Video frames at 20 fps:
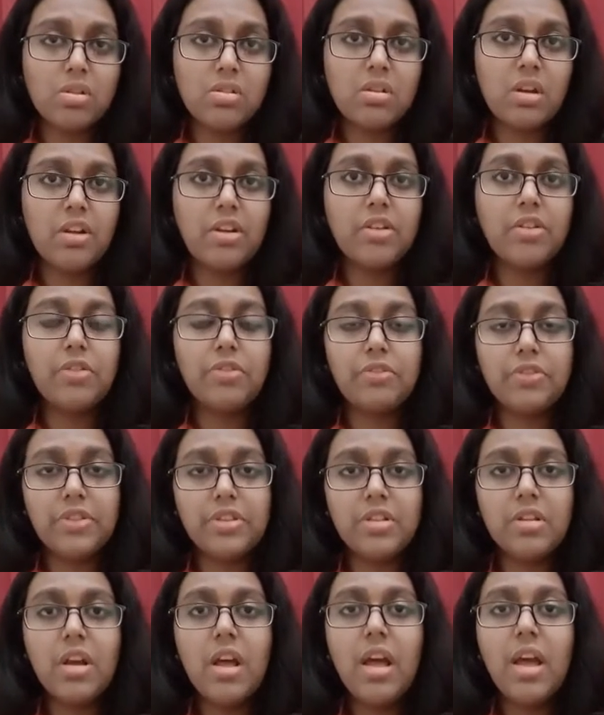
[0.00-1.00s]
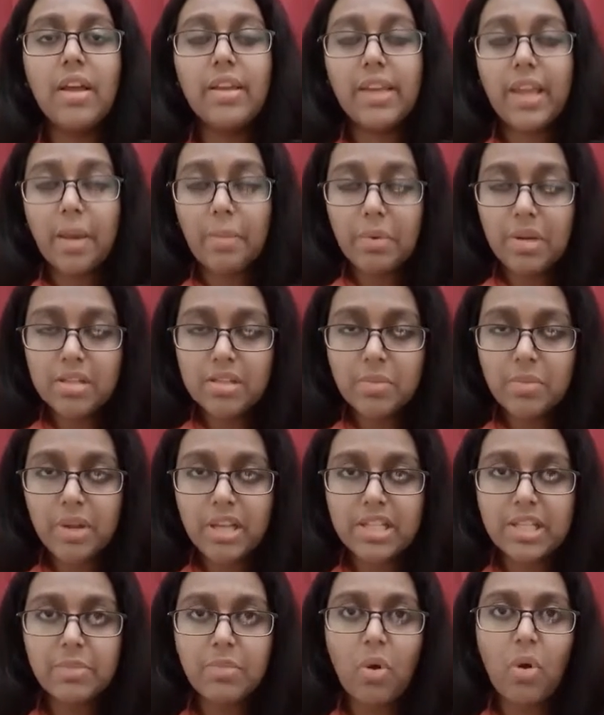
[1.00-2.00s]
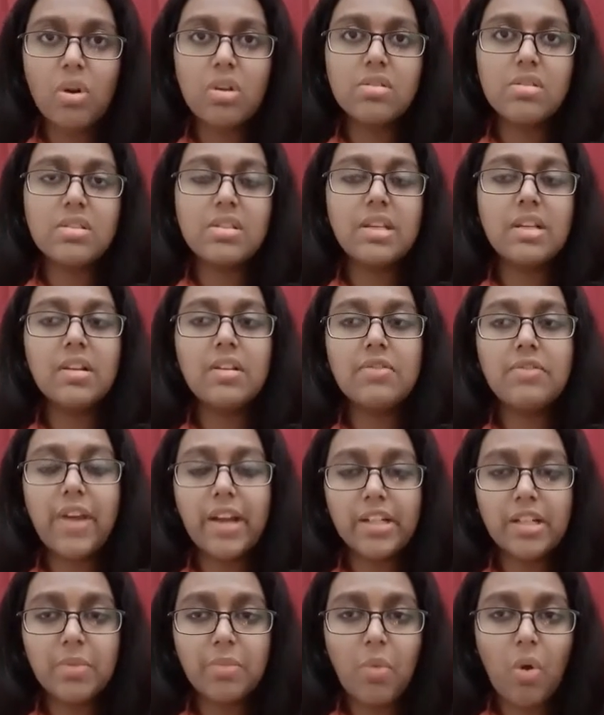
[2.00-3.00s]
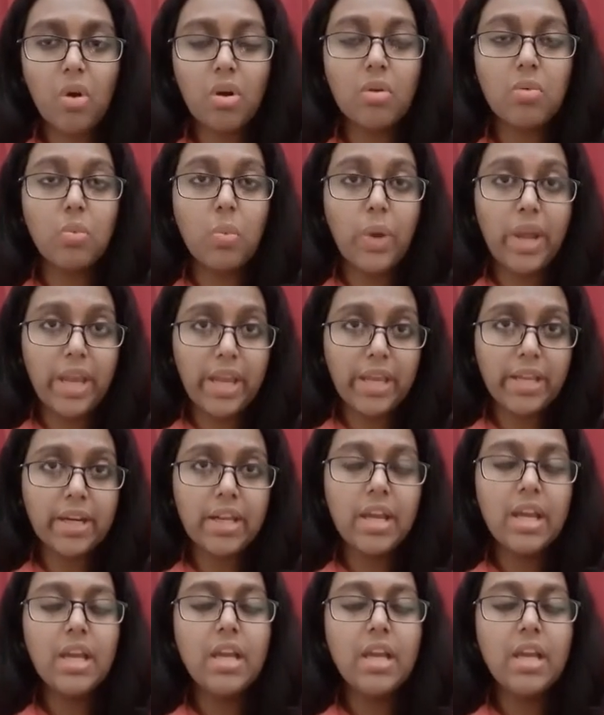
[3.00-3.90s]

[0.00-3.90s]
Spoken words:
Starting off with the capital asset pricing model is a single factor model where